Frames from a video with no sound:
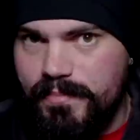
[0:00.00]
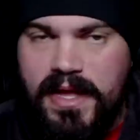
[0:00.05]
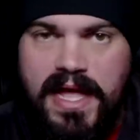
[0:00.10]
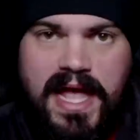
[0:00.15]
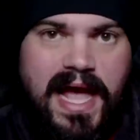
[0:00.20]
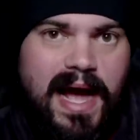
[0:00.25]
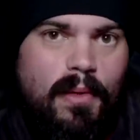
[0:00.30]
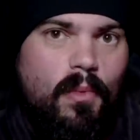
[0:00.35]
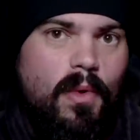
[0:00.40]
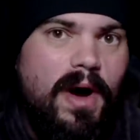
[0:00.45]
him
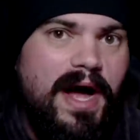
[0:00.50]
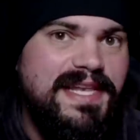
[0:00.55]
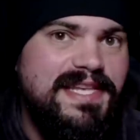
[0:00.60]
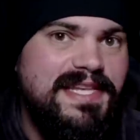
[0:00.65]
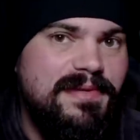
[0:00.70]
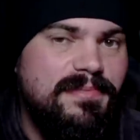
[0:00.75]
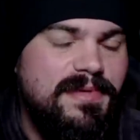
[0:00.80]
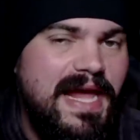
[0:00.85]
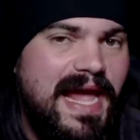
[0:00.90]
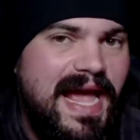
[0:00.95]
and
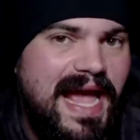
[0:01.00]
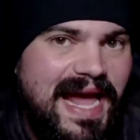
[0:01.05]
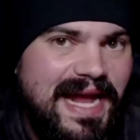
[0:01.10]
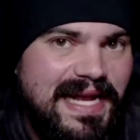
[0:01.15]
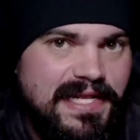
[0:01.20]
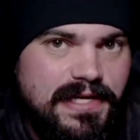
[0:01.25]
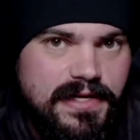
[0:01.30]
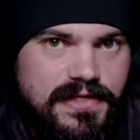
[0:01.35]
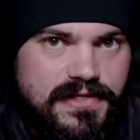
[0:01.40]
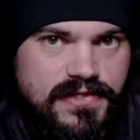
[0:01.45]
want him to
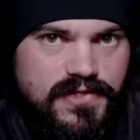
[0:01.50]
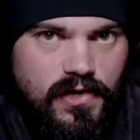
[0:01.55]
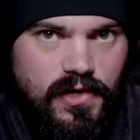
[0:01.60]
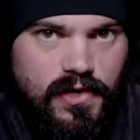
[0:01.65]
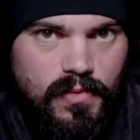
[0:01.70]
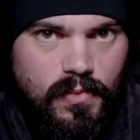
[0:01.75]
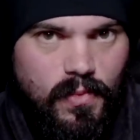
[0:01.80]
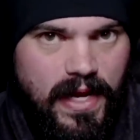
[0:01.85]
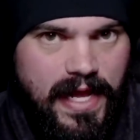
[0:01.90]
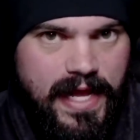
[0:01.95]
act in a
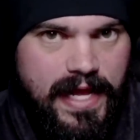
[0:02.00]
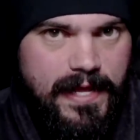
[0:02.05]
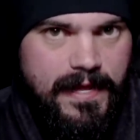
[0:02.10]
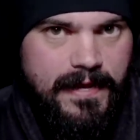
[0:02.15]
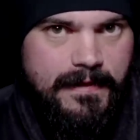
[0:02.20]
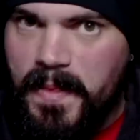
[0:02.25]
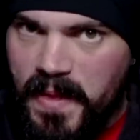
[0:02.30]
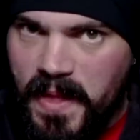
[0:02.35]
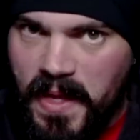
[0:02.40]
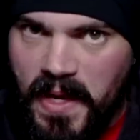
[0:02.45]
certain way.
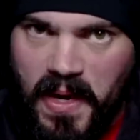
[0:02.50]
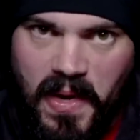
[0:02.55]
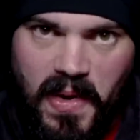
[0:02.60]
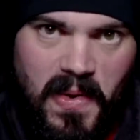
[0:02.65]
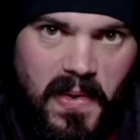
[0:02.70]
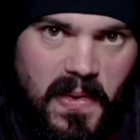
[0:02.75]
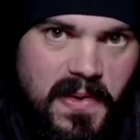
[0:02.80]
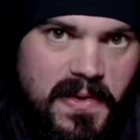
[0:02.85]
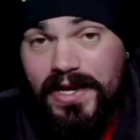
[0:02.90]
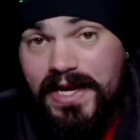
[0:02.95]

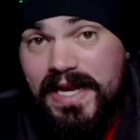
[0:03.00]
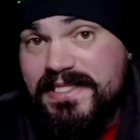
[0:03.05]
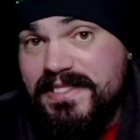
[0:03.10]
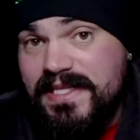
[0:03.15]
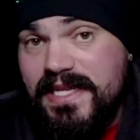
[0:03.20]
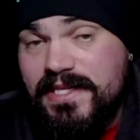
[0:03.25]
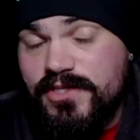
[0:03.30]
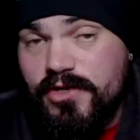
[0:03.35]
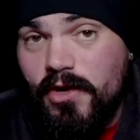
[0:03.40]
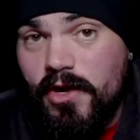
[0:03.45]
No. Unless
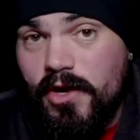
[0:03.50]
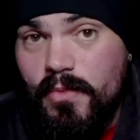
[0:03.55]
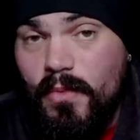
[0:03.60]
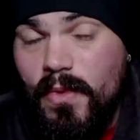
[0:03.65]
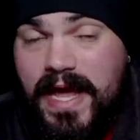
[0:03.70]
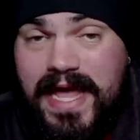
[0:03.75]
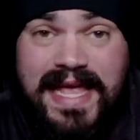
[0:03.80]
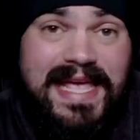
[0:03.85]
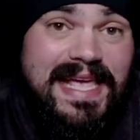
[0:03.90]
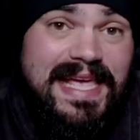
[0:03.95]
that
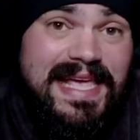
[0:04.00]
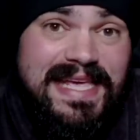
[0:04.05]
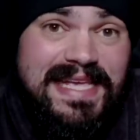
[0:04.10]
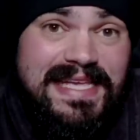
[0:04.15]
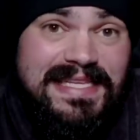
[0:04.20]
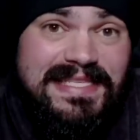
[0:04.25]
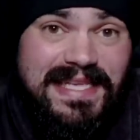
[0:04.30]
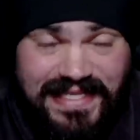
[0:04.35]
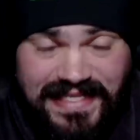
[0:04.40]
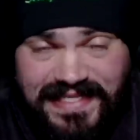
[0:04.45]
certain way
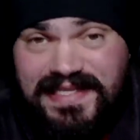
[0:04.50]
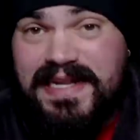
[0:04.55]
is